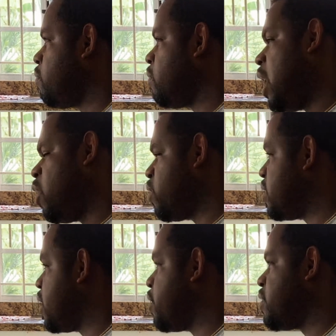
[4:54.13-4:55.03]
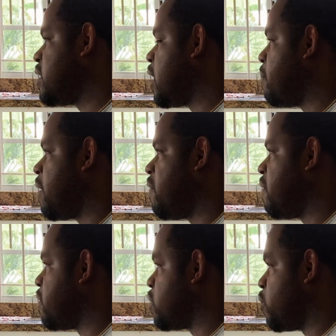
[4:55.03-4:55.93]
I'll not sit here and say that my faith
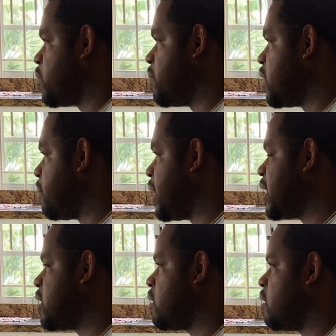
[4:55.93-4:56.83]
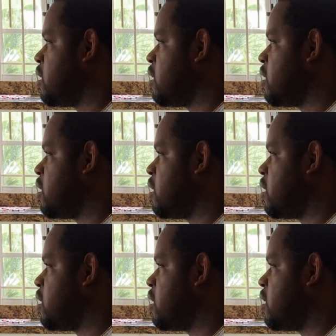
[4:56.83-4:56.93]
has always been the best.